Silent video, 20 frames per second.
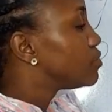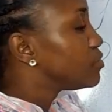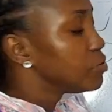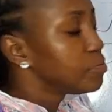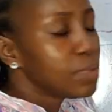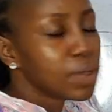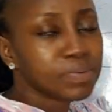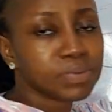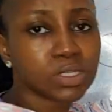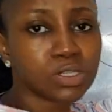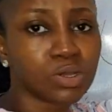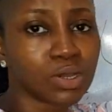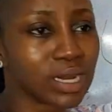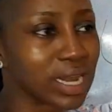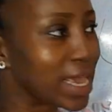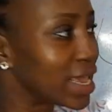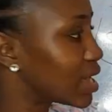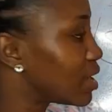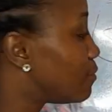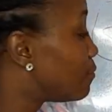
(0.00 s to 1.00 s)
the
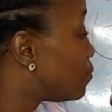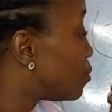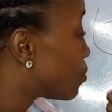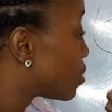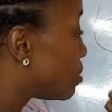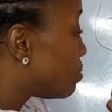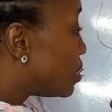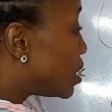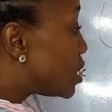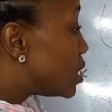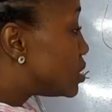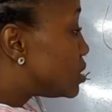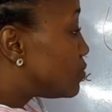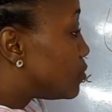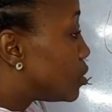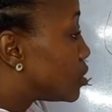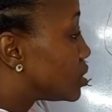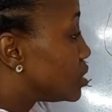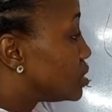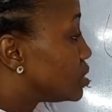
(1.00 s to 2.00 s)
peptidoglycan for gram-negative
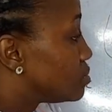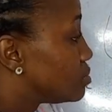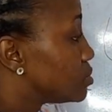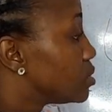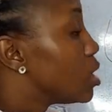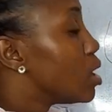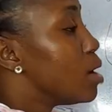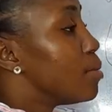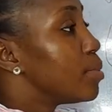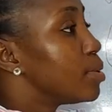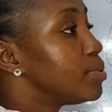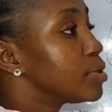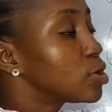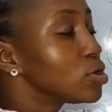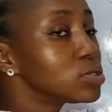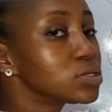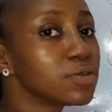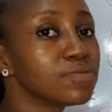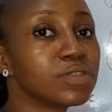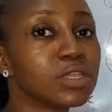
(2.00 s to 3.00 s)
organism, but
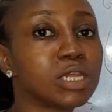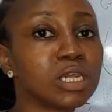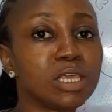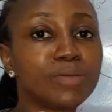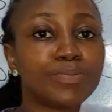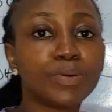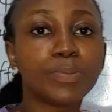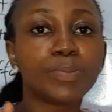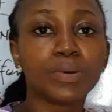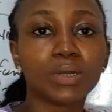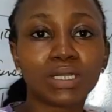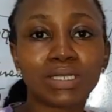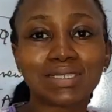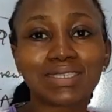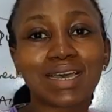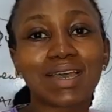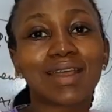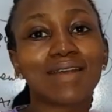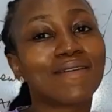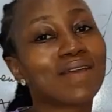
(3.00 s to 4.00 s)
because of the
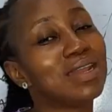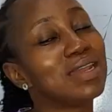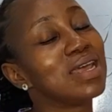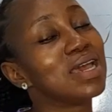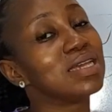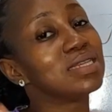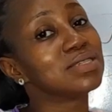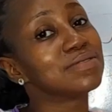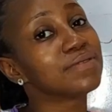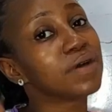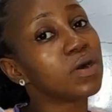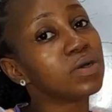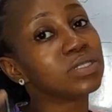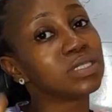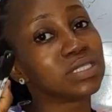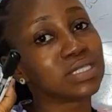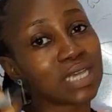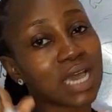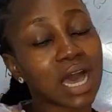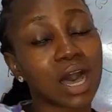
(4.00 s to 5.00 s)
lipopolysaccharides found in
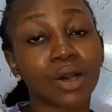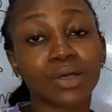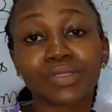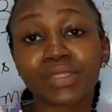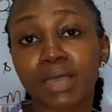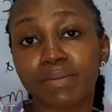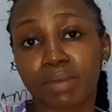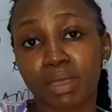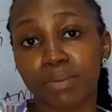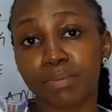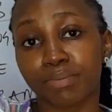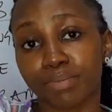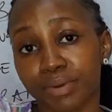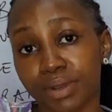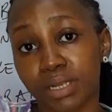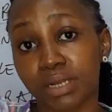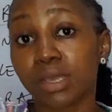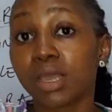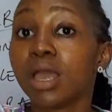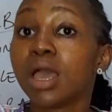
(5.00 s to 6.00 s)
their outer
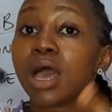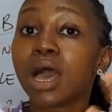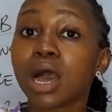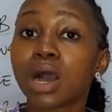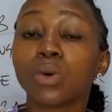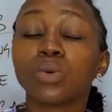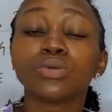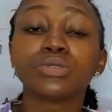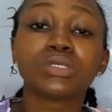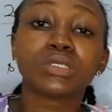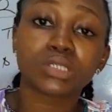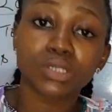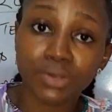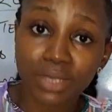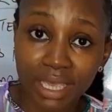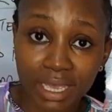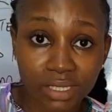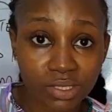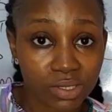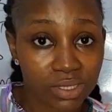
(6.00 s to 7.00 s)
membrane. And we'll still
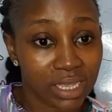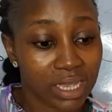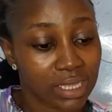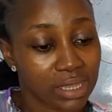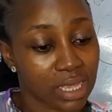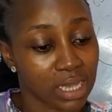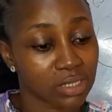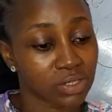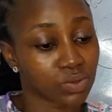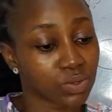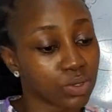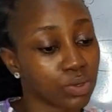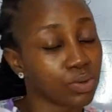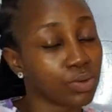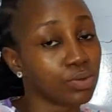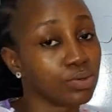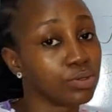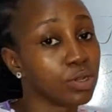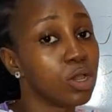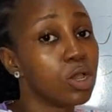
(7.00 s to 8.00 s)
get to that as we go
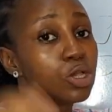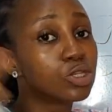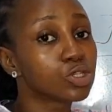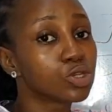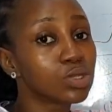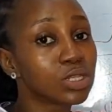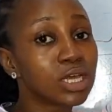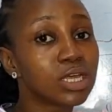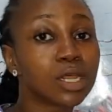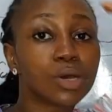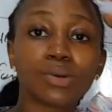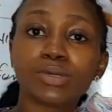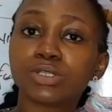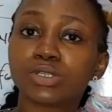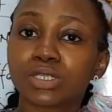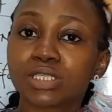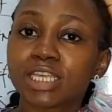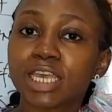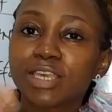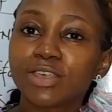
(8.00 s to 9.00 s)
on. So now I want
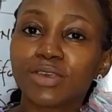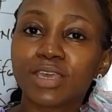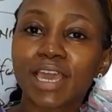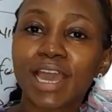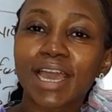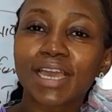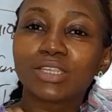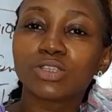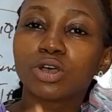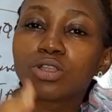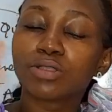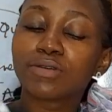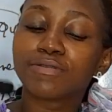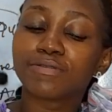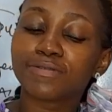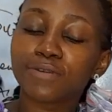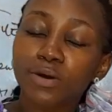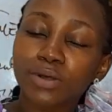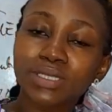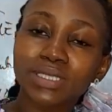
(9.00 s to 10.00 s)
to take you guys on the
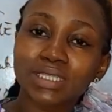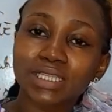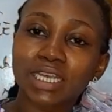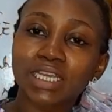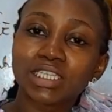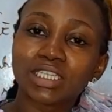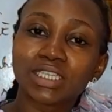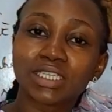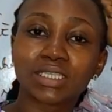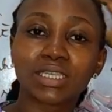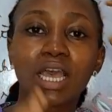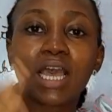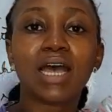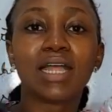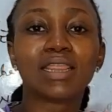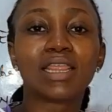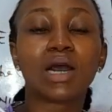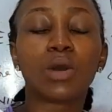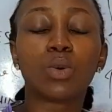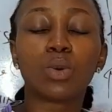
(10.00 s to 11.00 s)
4 stages
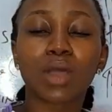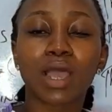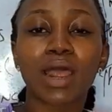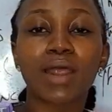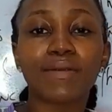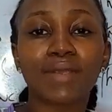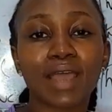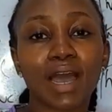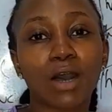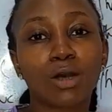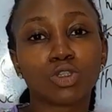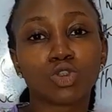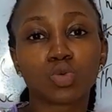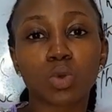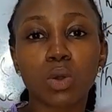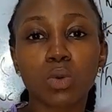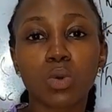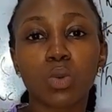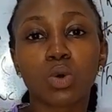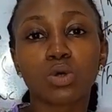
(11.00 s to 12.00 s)
that we'll carry out
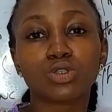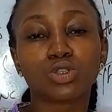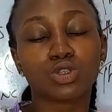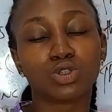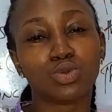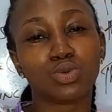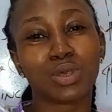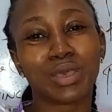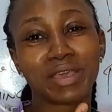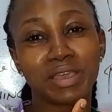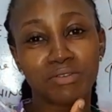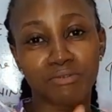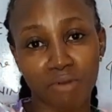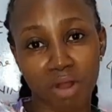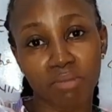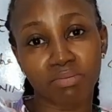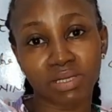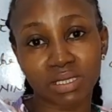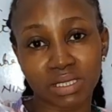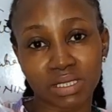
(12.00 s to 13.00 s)
when we want to do a
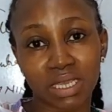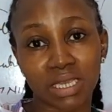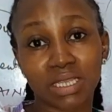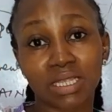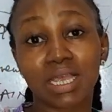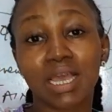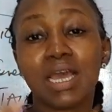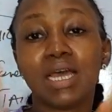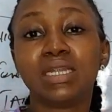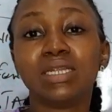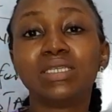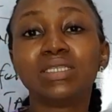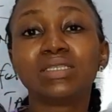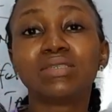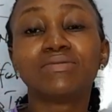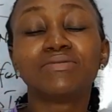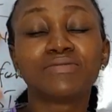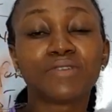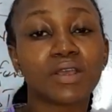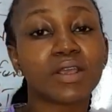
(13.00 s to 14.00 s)
gram stain. This is
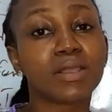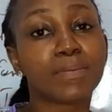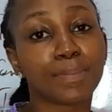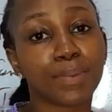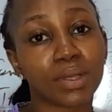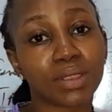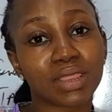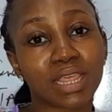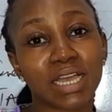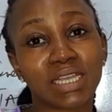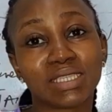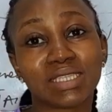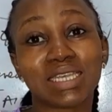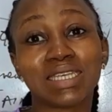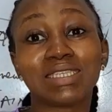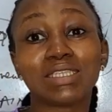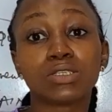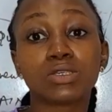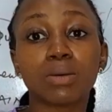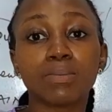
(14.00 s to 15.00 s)
very important.
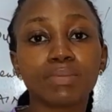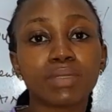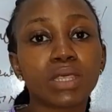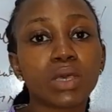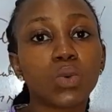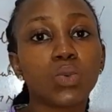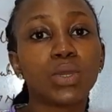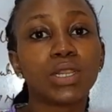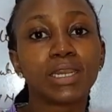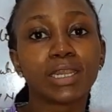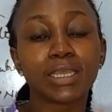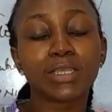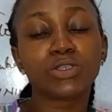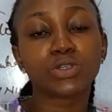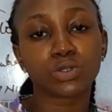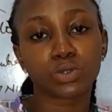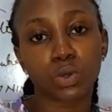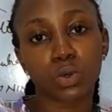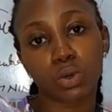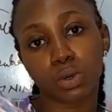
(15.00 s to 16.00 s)
It's something we need to
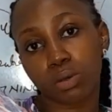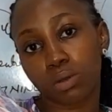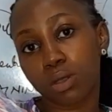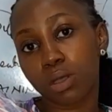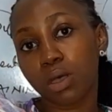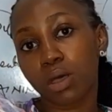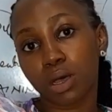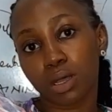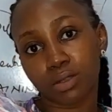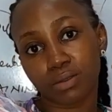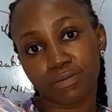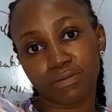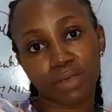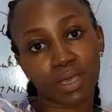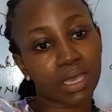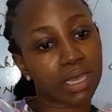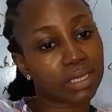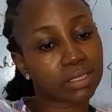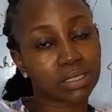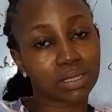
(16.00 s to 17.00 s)
know on the
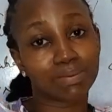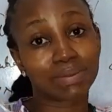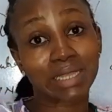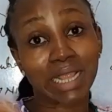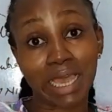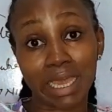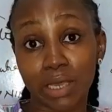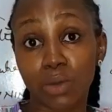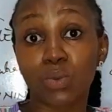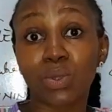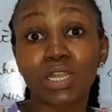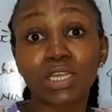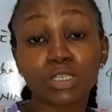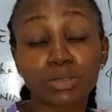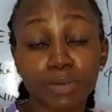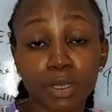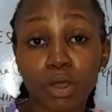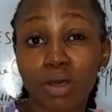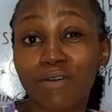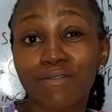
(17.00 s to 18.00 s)
fingertips. Like, we need to be
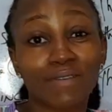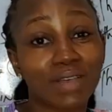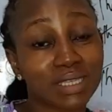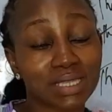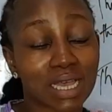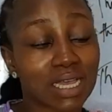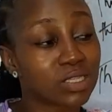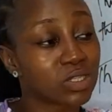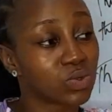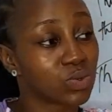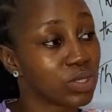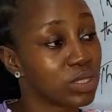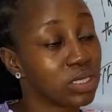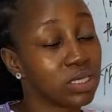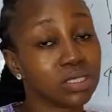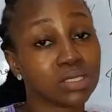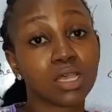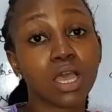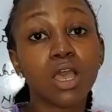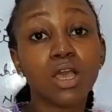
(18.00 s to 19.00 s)
conversant with
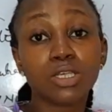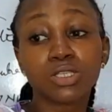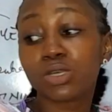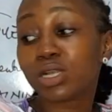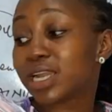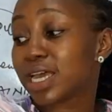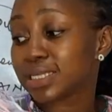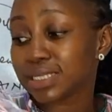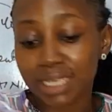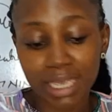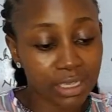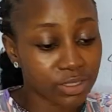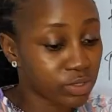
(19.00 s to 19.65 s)
this. So let's get